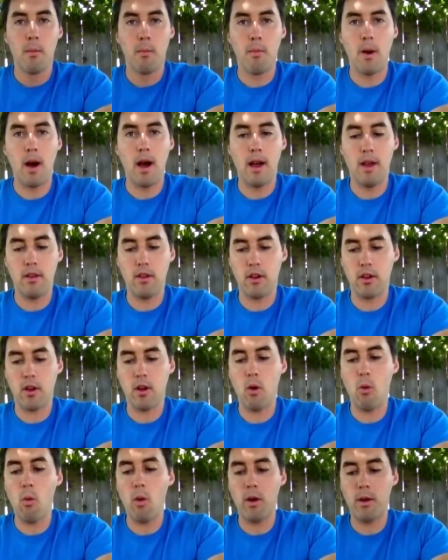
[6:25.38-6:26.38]
but you're going
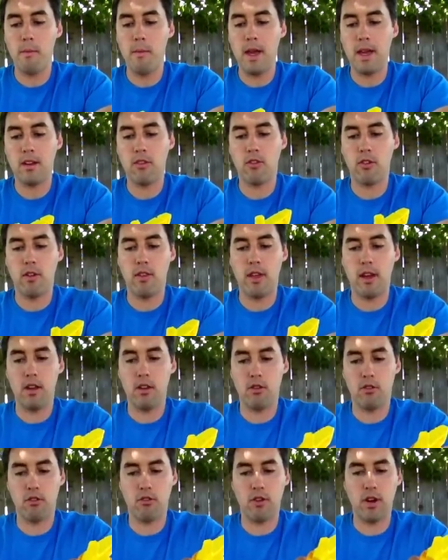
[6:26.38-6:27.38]
to want to make sure that
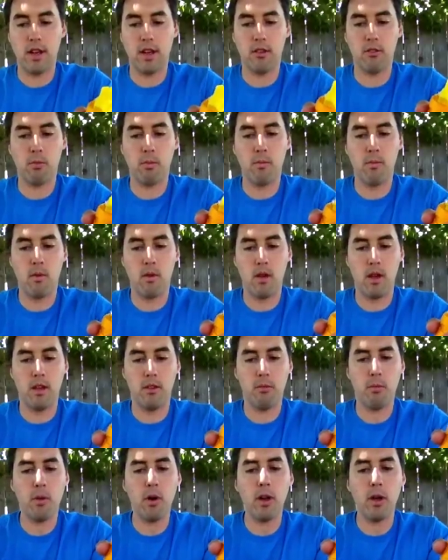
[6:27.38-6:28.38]
your string is
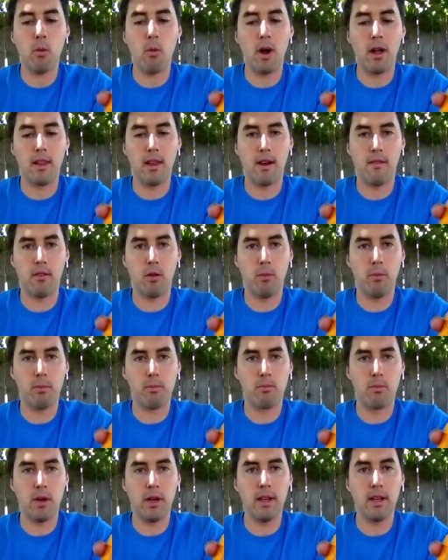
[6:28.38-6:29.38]
is pretty well level
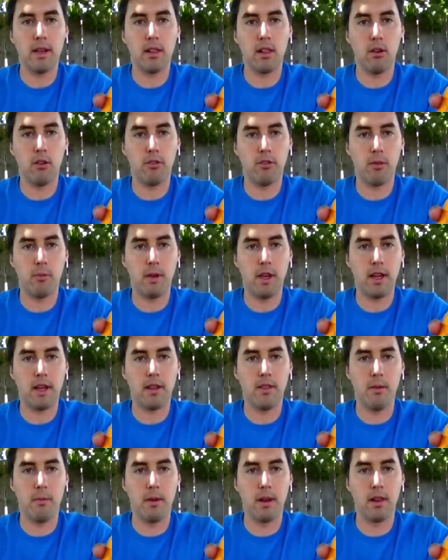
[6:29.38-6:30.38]
pretty close to being
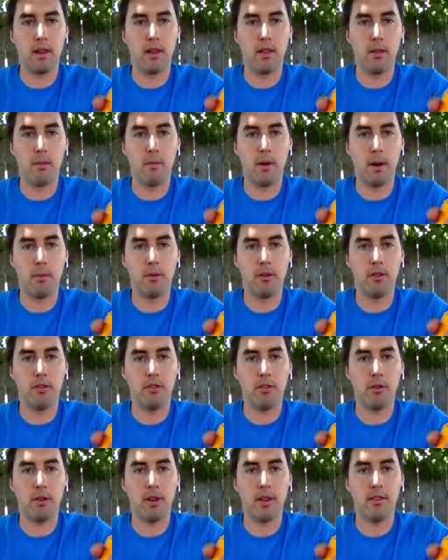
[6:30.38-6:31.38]
in the middle of the bubble as
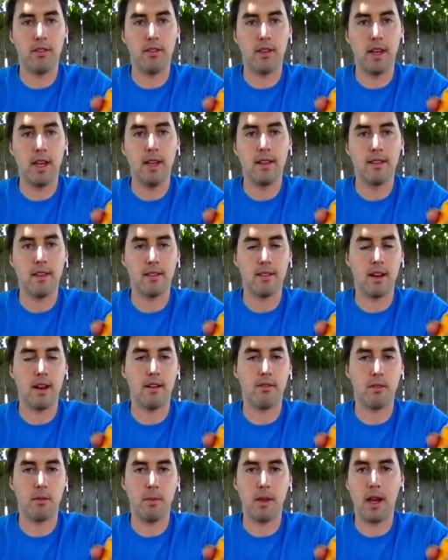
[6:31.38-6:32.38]
you can see it doesn't
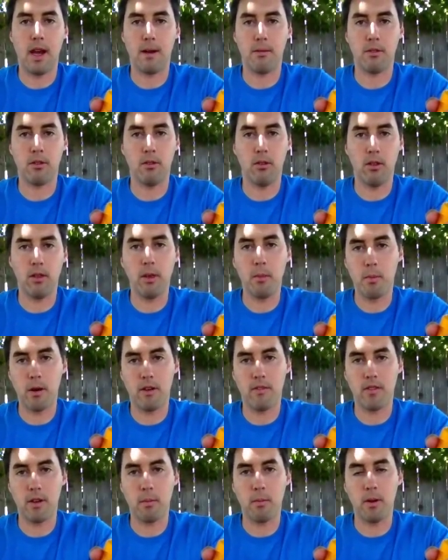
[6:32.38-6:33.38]
have to be absolutely
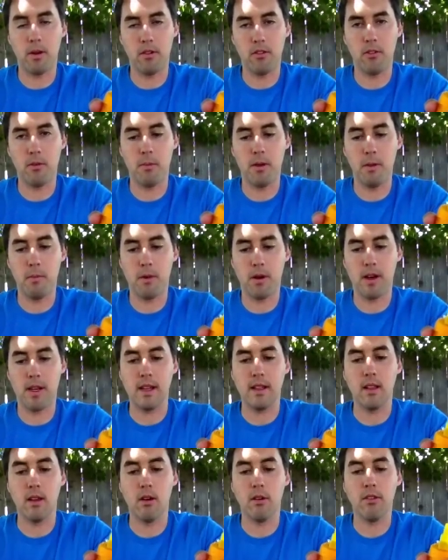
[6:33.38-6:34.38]
perfect but it should be pretty
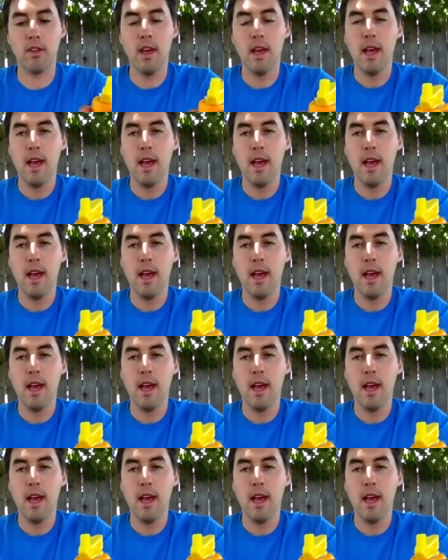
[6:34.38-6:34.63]
close